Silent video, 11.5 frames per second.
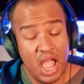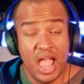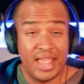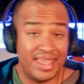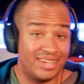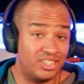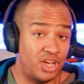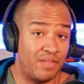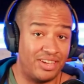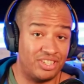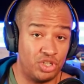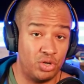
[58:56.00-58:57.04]
Yes, John,
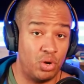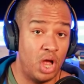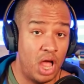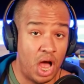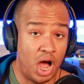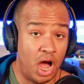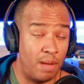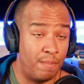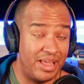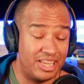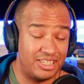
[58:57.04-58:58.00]
that's true. Uh, it's,